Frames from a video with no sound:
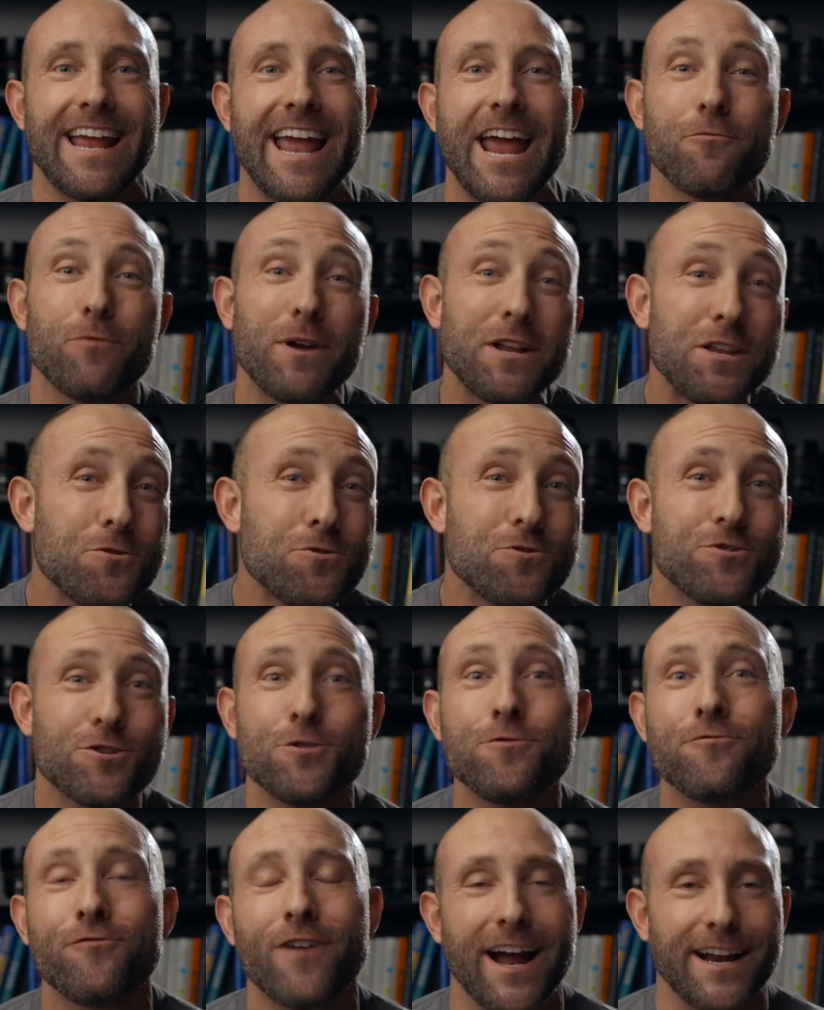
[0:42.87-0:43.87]
And when you
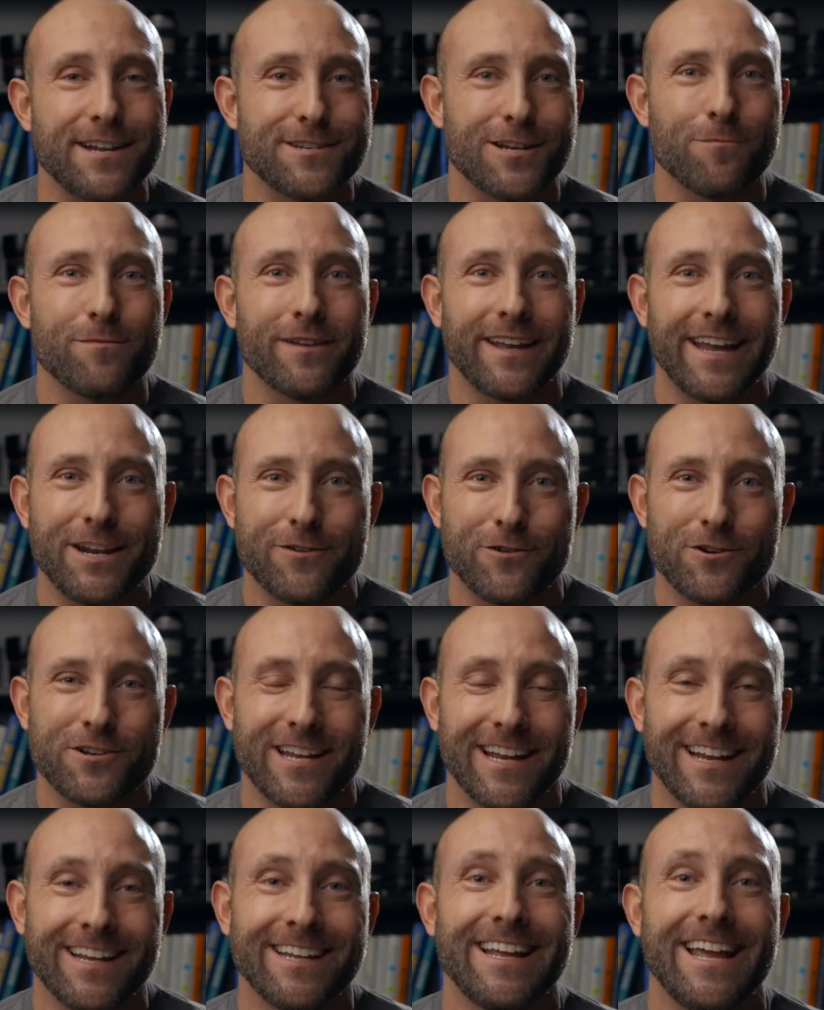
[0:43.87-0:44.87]
do find something
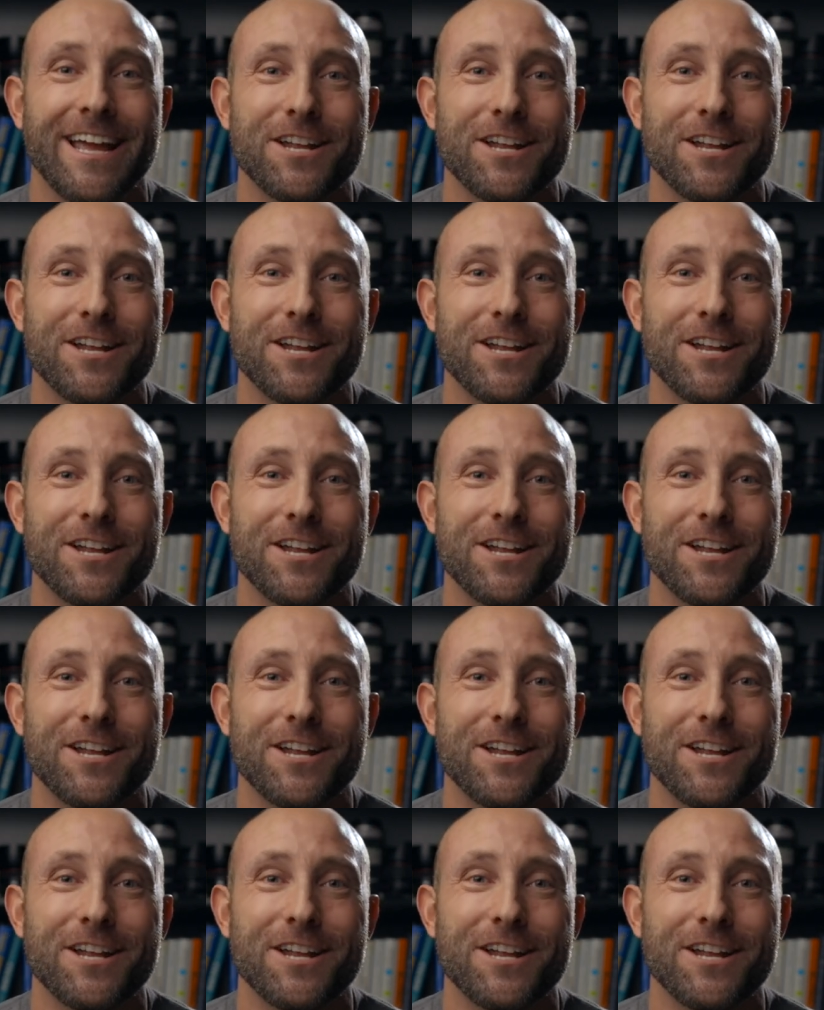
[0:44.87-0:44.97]
interesting,